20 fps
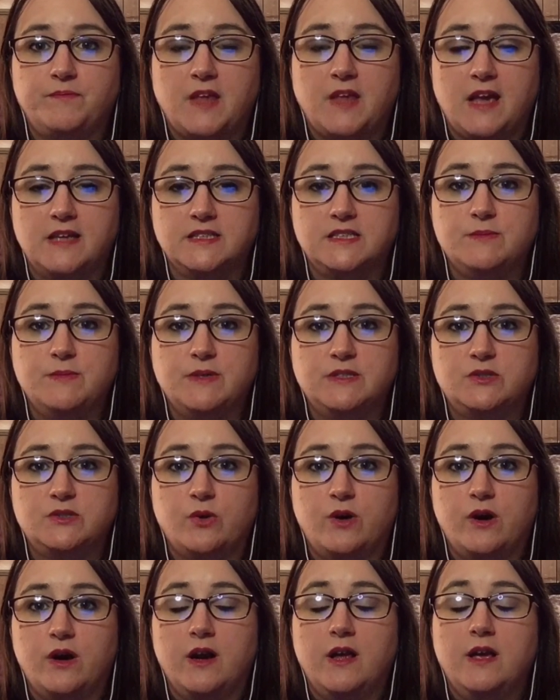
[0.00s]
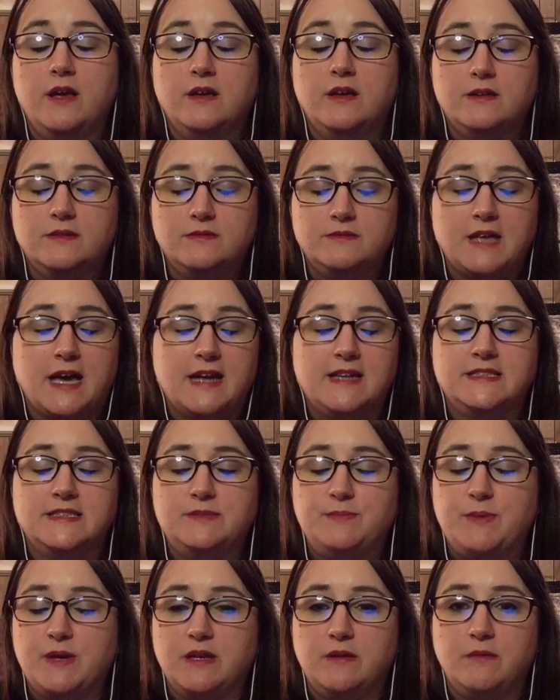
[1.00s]
as a mentor, that
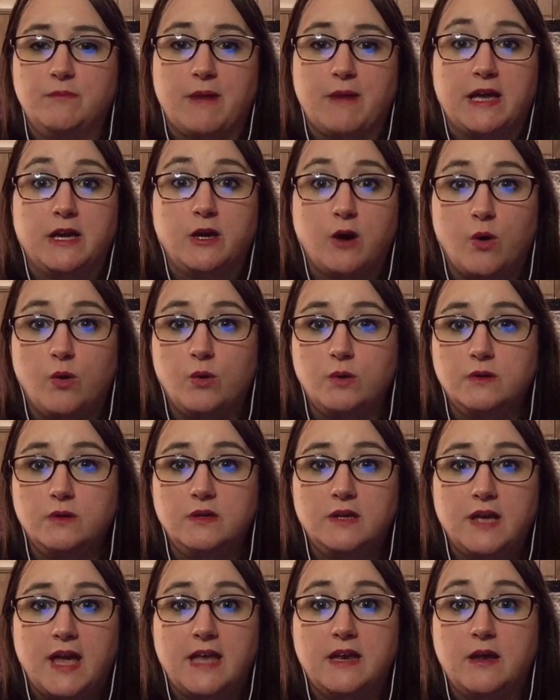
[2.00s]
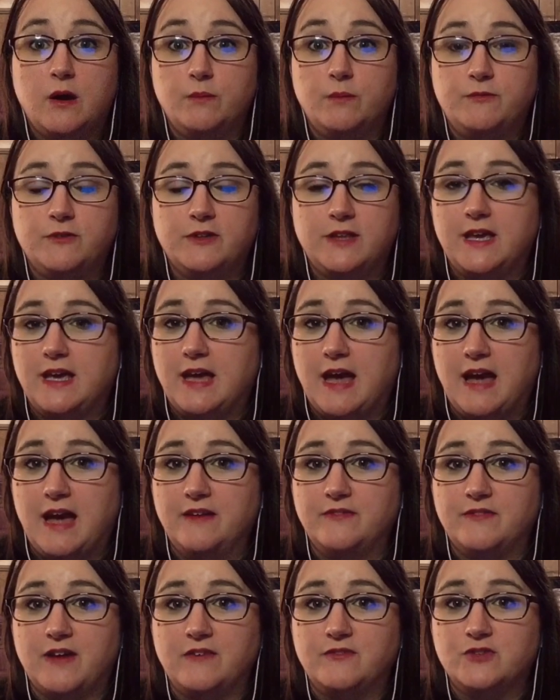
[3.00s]
has been my goal, and hopefully
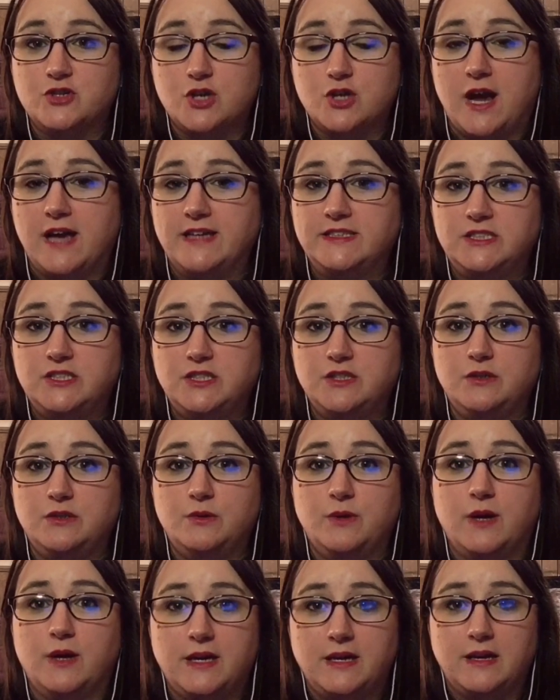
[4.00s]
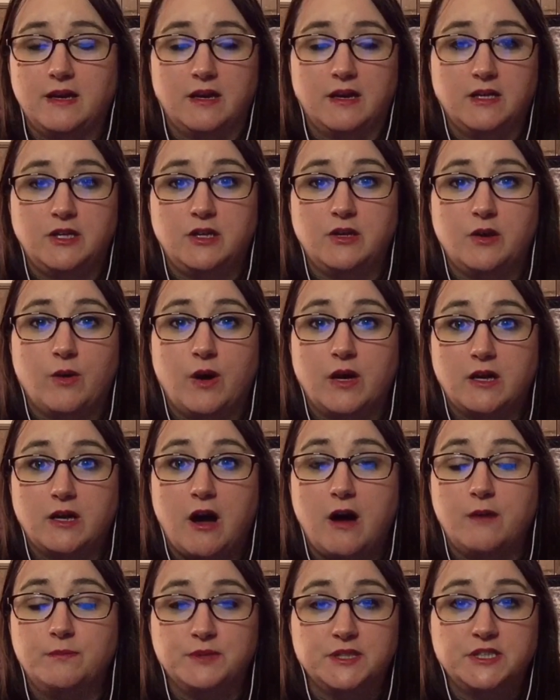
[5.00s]
I've tried to,
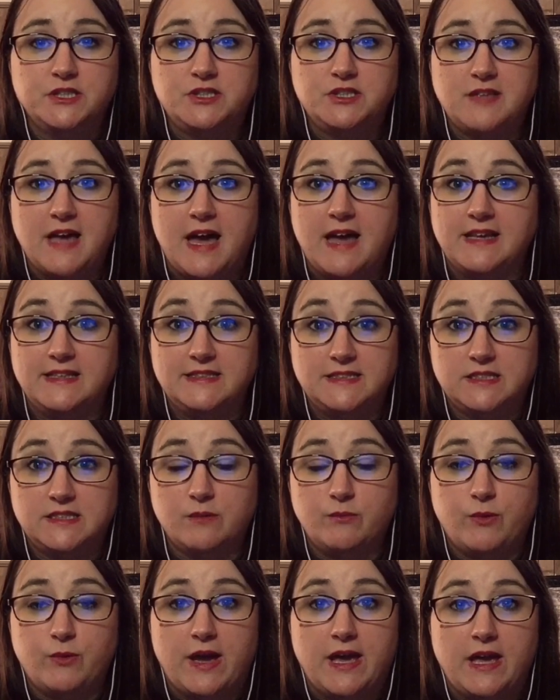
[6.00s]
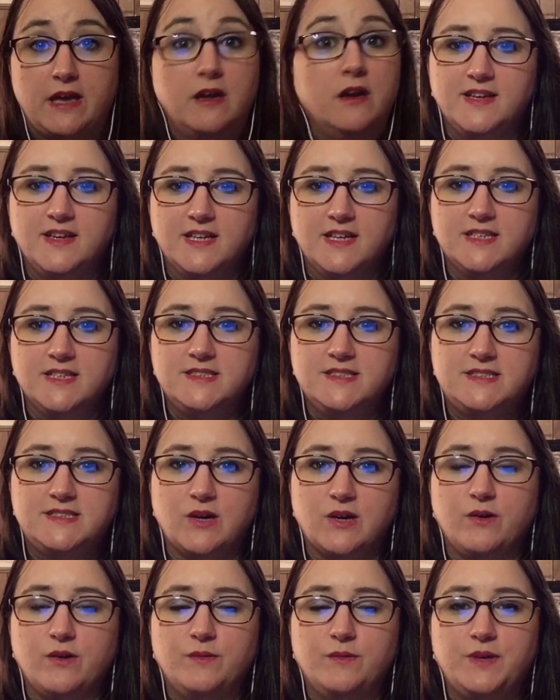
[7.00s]
accomplish that in some way.
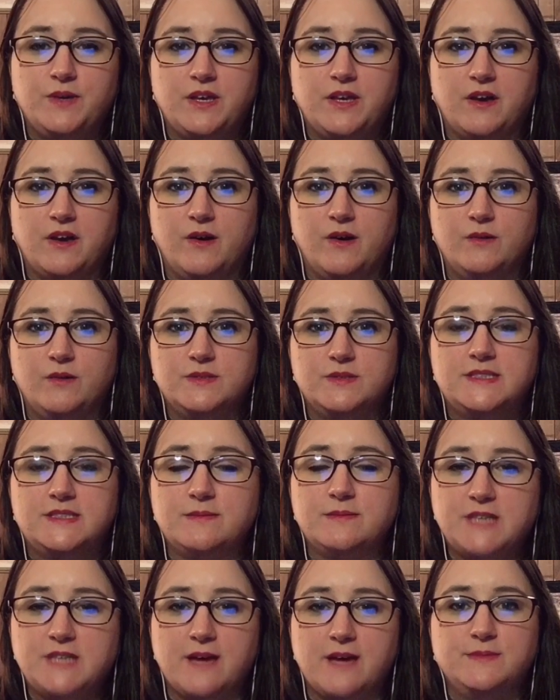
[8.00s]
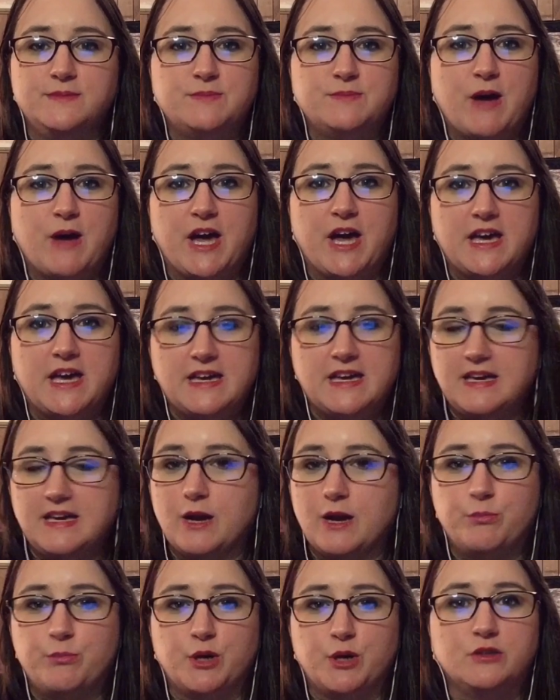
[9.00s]
So, sometimes my
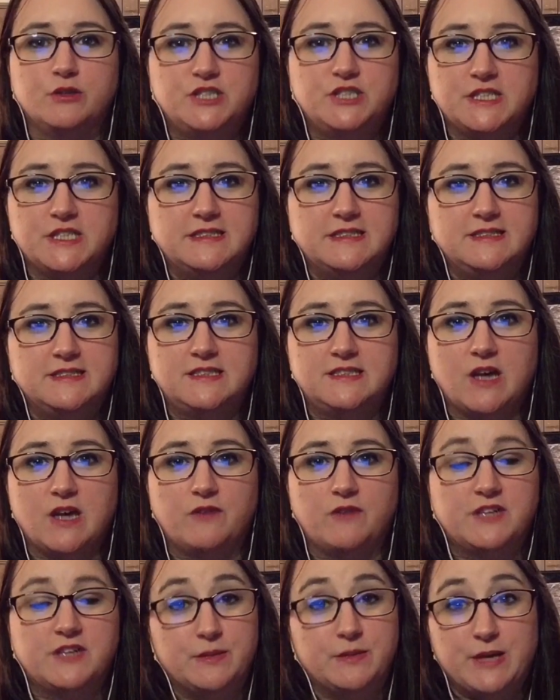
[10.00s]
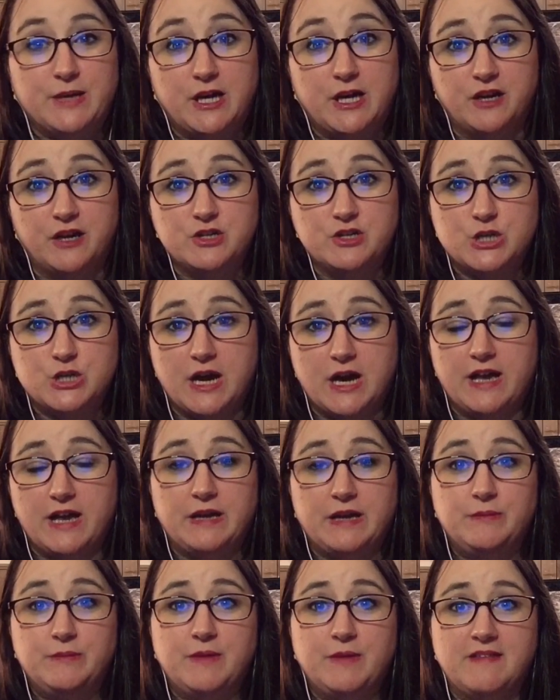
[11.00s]
approach is often a bit cut and
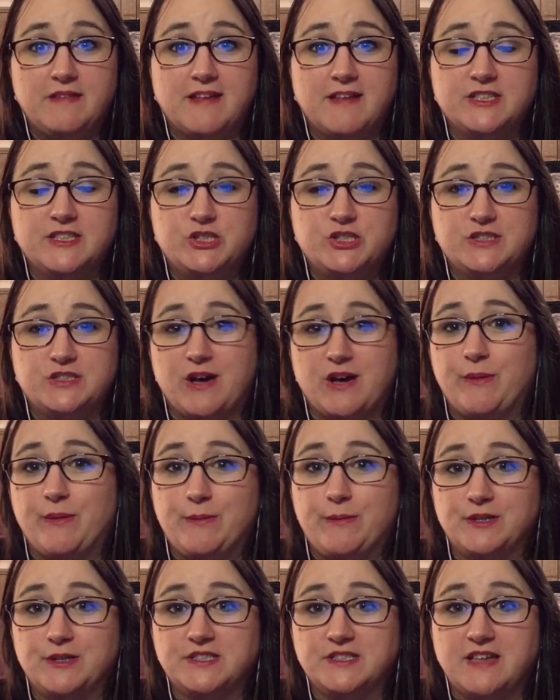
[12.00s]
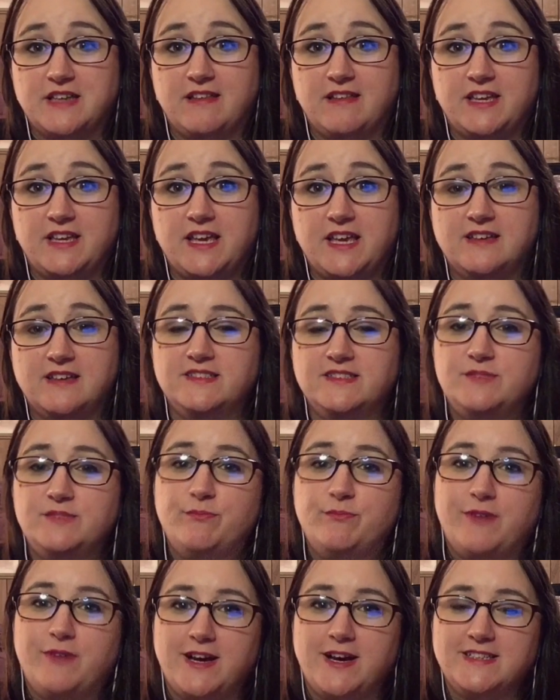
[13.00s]
dry, and that's just how my personality is.
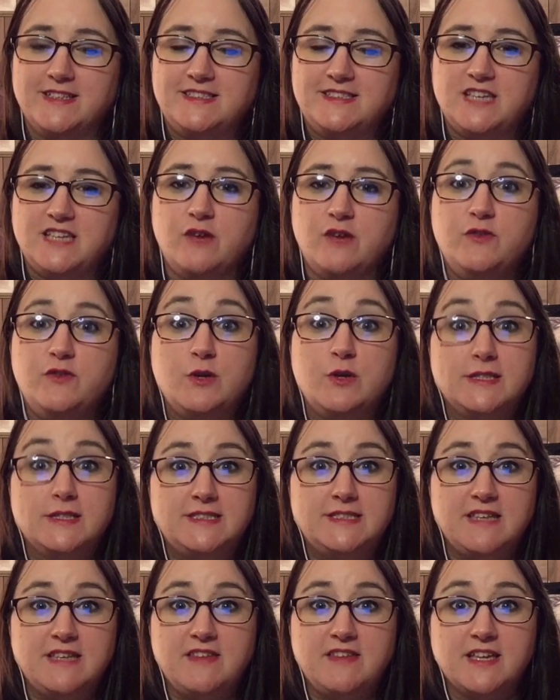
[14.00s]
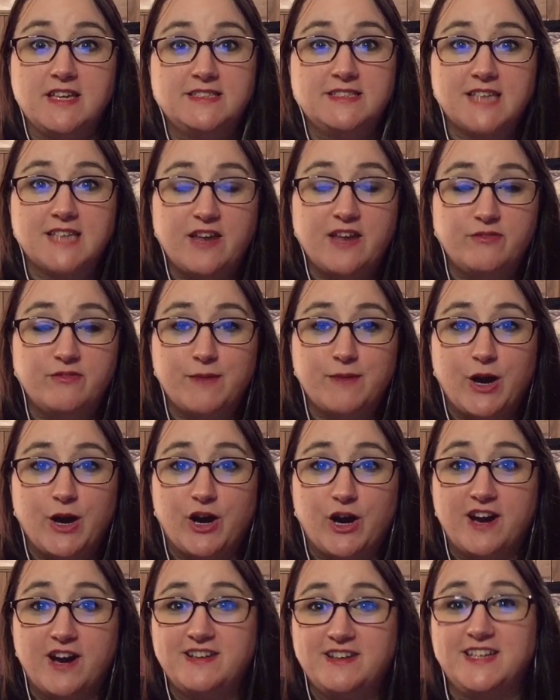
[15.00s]
But if you could see the inside of my
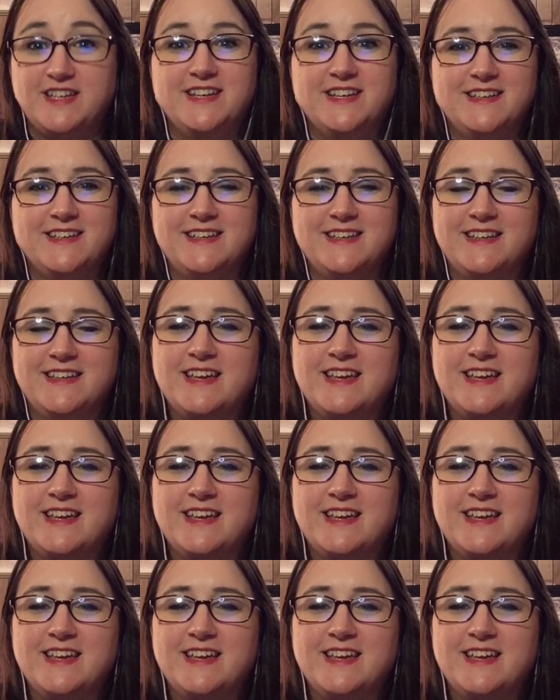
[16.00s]
heart, it's